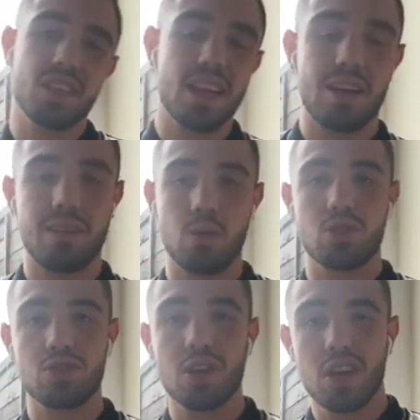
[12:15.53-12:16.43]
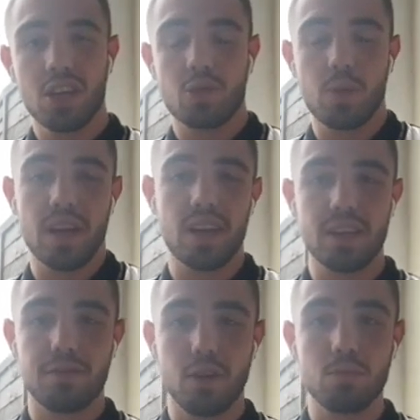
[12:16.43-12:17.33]
sat around just twiddling
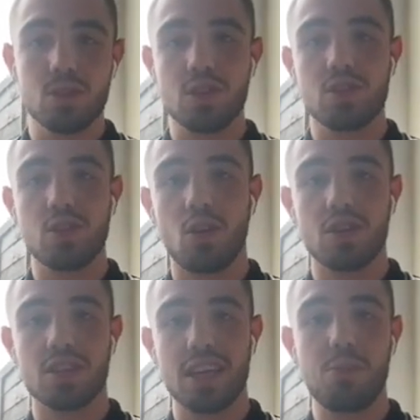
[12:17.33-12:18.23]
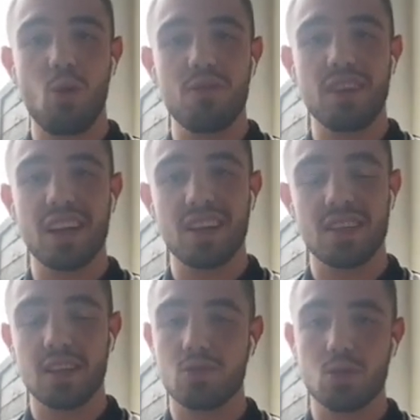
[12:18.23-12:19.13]
your thumbs, it's hard to stay motivated,
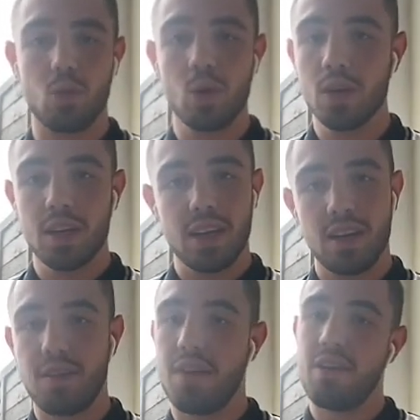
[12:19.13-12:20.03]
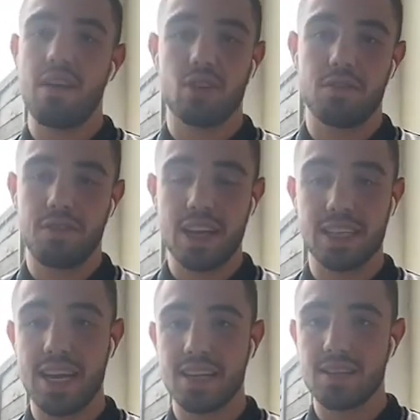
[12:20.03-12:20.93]
isn't it? So if I've got a fight
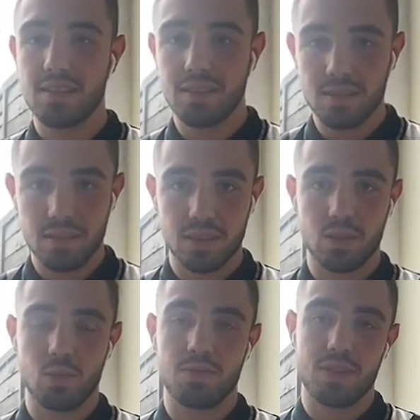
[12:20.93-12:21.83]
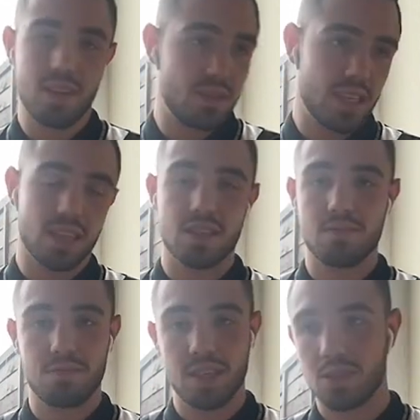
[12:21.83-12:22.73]
date, in
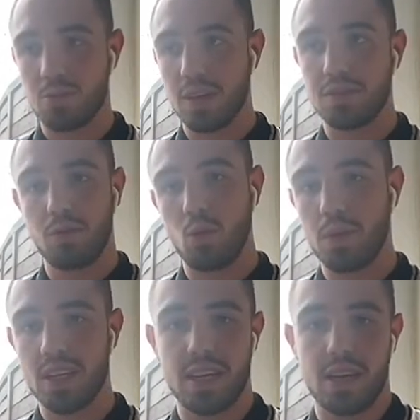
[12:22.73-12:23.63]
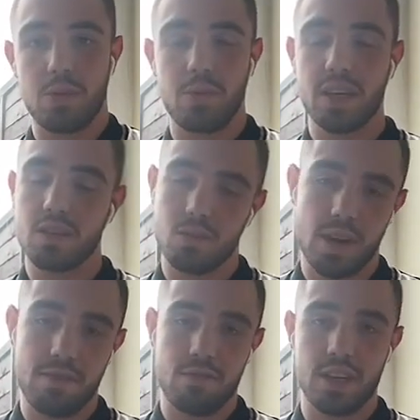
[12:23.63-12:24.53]
6 weeks, 4 weeks, 8 weeks,
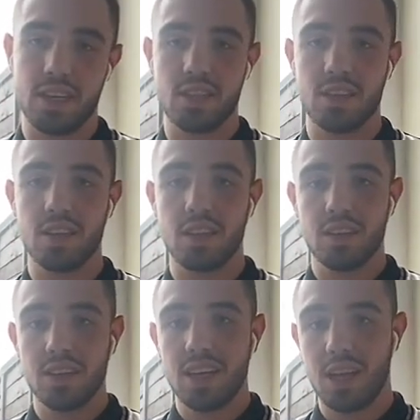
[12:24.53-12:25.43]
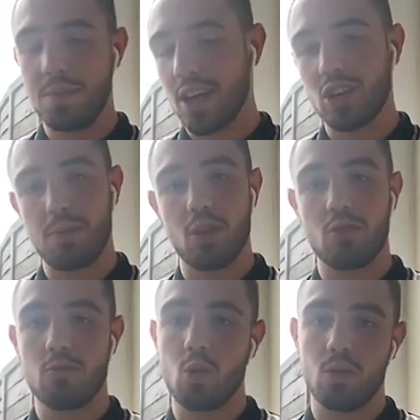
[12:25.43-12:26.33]
whenever it is, I'll make sure I'm on the
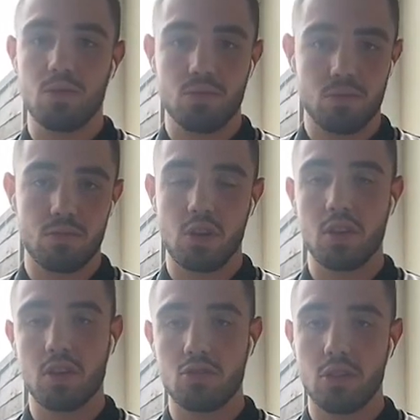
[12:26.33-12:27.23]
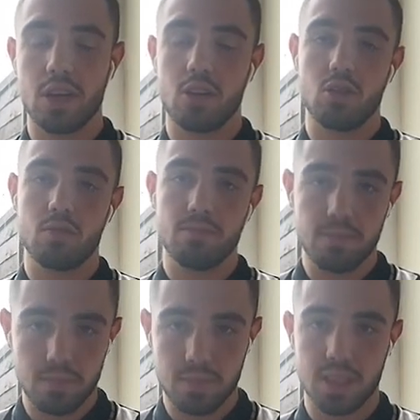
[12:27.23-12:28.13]
road, running and training hard.
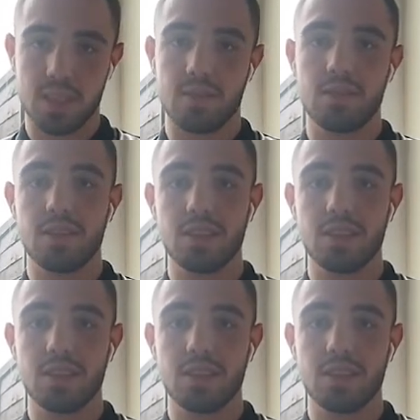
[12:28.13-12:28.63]
And